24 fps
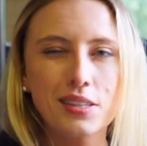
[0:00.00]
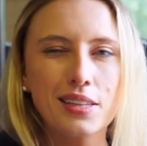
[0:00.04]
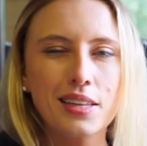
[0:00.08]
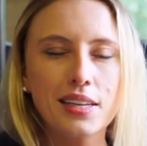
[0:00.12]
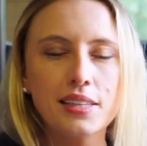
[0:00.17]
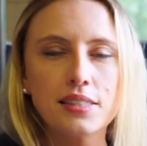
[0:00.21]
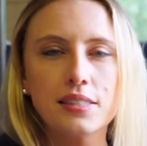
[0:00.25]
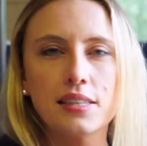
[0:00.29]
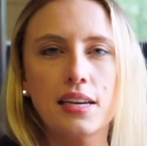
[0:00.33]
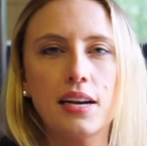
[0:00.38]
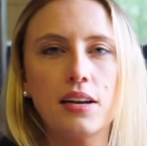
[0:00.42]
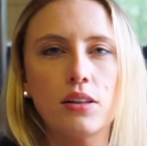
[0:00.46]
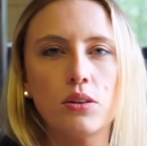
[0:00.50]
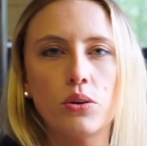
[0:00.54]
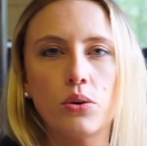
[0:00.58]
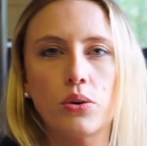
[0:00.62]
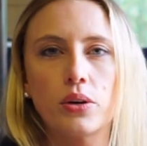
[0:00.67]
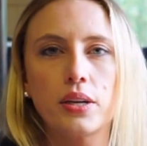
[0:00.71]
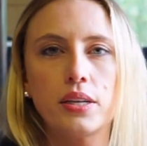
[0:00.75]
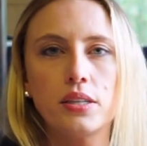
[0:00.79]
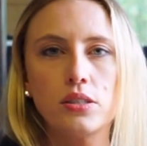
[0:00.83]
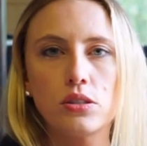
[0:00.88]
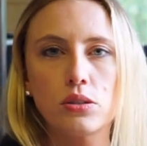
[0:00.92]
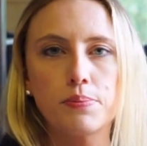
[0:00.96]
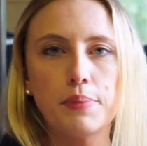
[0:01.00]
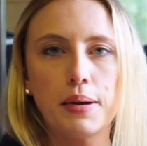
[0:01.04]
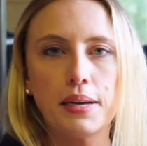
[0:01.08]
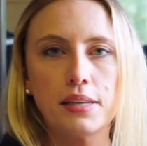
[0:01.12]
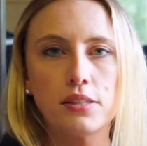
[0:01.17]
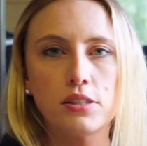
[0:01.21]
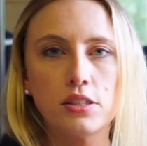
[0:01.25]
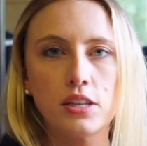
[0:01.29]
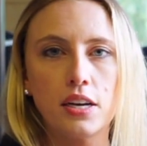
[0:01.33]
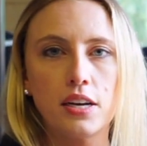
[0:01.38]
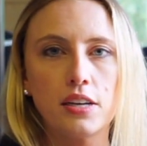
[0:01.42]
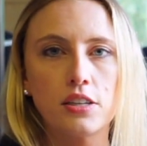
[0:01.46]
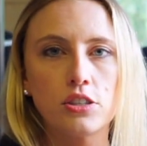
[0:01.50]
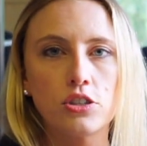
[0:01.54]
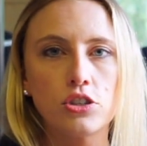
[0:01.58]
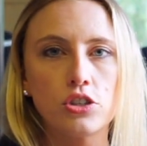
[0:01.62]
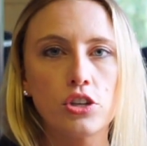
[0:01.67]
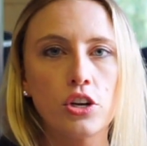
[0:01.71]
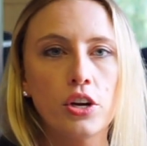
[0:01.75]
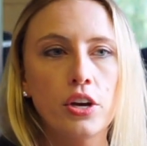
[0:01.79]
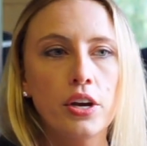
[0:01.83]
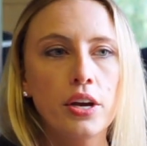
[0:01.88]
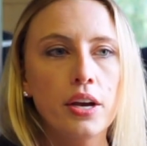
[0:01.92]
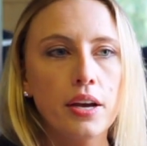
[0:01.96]
So that's how long each massage
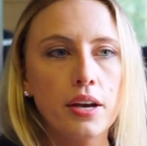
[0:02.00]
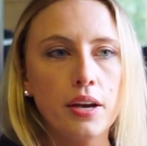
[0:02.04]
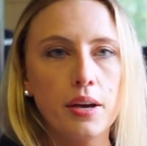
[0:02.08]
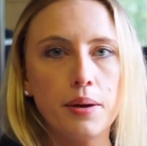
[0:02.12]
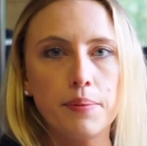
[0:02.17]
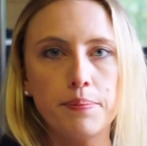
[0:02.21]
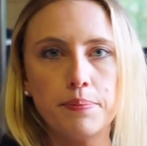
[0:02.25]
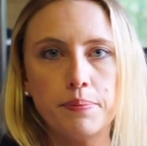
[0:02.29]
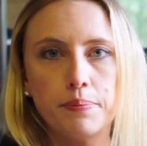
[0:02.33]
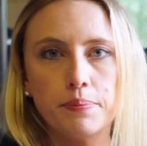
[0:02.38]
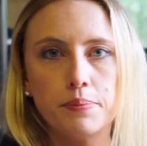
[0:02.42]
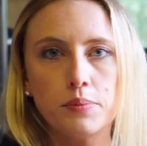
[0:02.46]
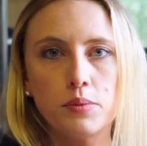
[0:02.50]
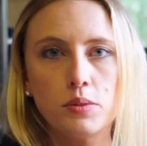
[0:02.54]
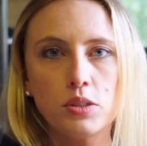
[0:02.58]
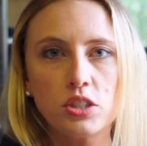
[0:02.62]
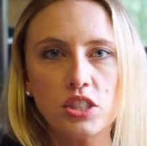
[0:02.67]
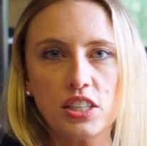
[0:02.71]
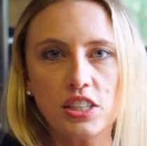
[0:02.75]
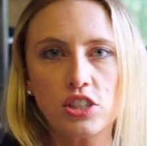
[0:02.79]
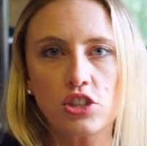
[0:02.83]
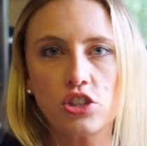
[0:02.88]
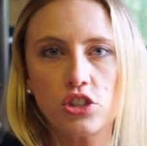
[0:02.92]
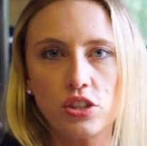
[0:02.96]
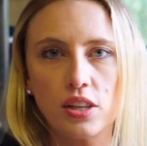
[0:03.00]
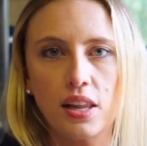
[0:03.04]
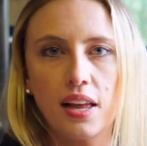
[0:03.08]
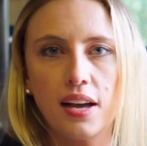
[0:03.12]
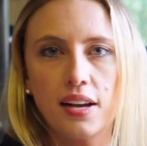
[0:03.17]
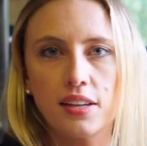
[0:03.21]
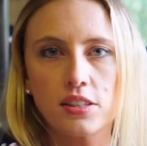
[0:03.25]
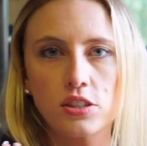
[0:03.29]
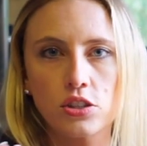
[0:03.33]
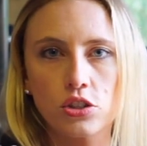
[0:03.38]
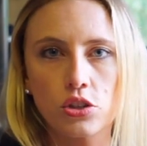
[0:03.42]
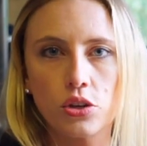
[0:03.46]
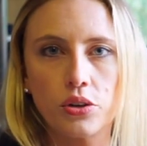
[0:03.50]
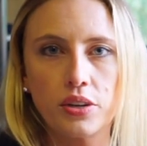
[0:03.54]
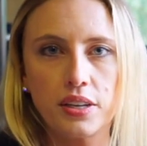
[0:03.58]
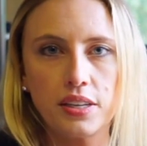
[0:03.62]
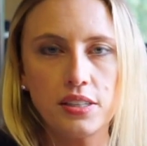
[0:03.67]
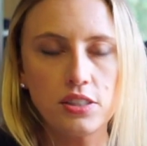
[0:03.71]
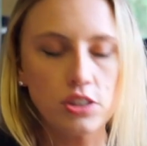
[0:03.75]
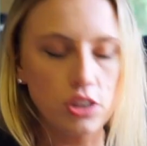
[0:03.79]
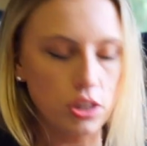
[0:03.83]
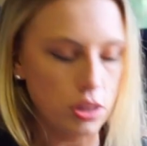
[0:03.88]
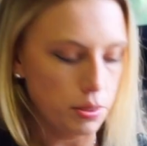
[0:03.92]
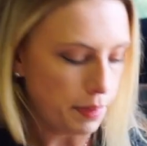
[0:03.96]
session lasts on
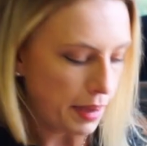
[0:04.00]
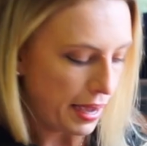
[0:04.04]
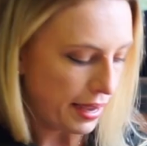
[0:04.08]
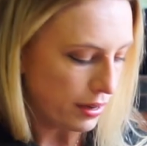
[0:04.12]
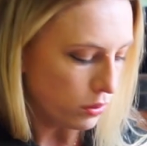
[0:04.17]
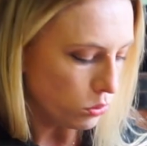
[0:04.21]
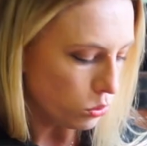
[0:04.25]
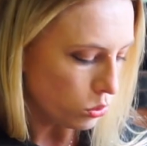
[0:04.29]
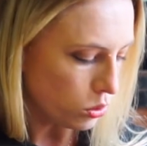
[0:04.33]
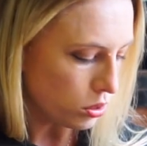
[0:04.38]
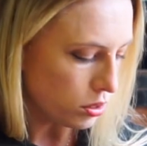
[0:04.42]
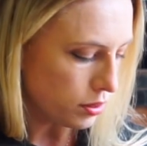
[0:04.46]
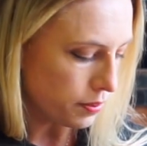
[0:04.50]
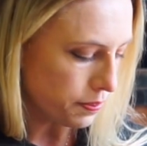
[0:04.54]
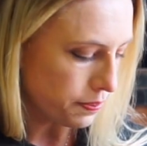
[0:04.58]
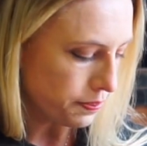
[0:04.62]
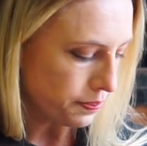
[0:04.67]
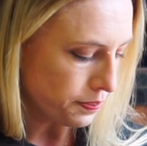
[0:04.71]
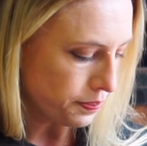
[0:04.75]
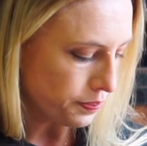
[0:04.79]
each of the panels.